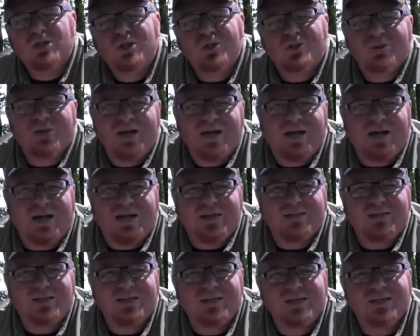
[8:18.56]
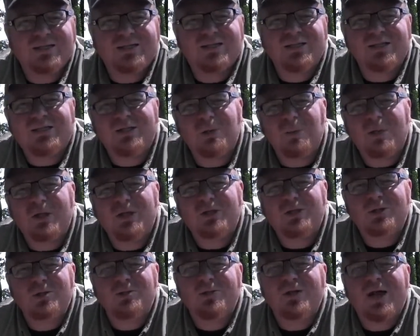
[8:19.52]
do not, listen to me,
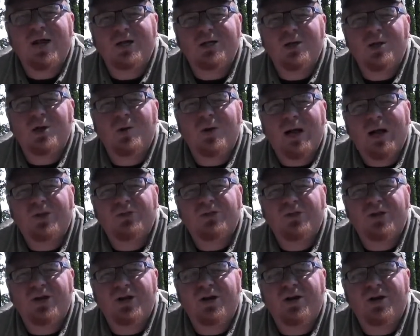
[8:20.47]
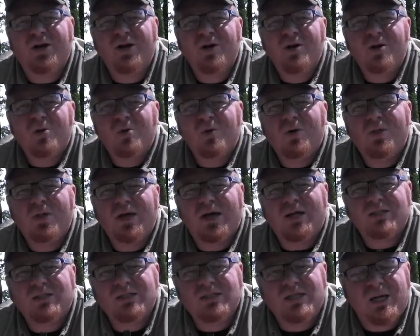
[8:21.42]
do not go out there
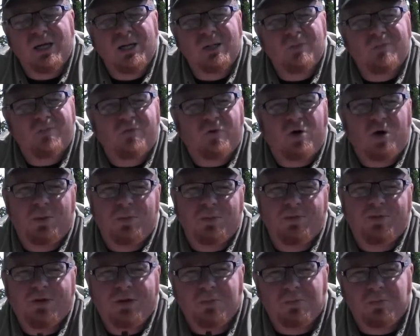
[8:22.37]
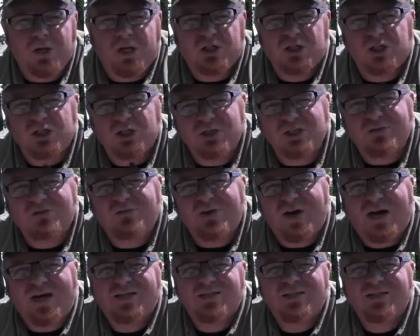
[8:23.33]
without some form of combustion
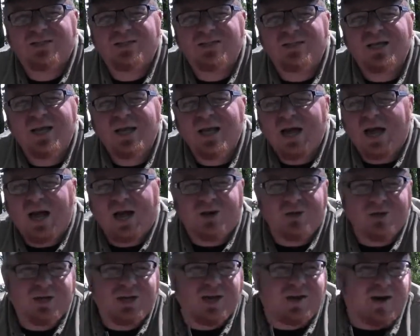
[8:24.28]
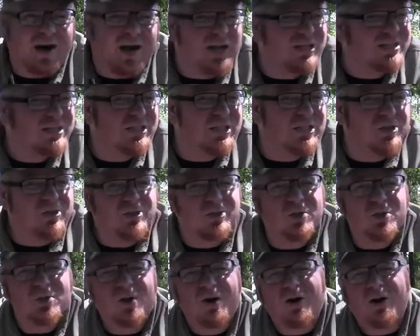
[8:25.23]
device. I don't care how
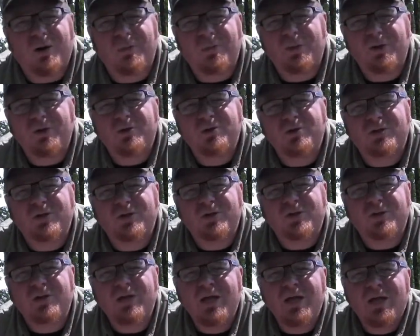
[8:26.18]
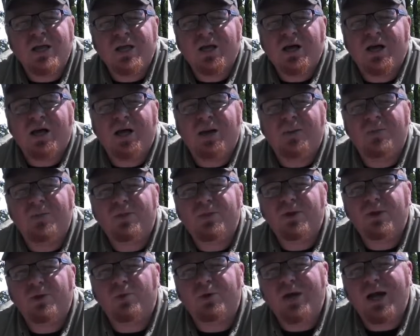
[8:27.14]
skilled you are at bow drill.
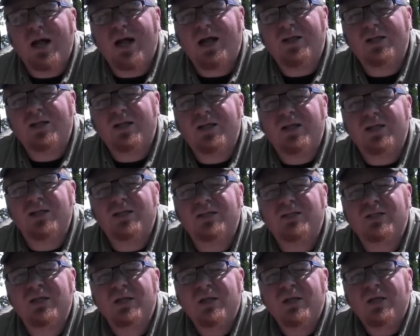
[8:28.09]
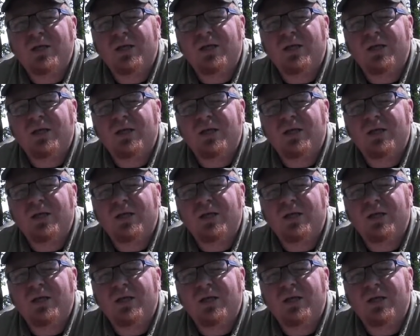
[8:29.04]
The reality is